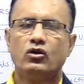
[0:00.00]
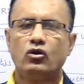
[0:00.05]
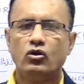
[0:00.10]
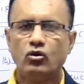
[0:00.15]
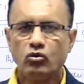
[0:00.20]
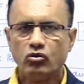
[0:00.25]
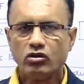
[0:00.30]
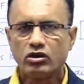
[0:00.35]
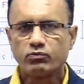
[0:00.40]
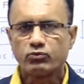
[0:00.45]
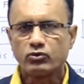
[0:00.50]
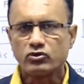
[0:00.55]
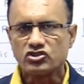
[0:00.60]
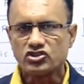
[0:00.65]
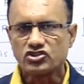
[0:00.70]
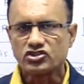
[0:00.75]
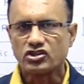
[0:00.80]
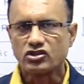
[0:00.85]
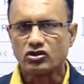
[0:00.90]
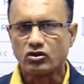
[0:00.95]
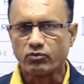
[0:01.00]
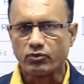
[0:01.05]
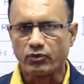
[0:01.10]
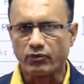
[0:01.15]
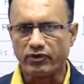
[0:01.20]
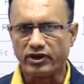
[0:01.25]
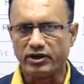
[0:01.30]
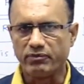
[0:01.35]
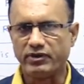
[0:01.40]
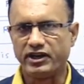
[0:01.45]
lower position of
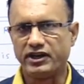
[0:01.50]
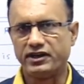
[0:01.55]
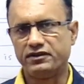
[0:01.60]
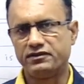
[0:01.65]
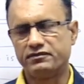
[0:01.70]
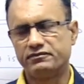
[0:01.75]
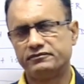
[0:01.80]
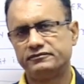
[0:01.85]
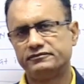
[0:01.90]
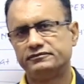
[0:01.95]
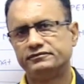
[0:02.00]
women.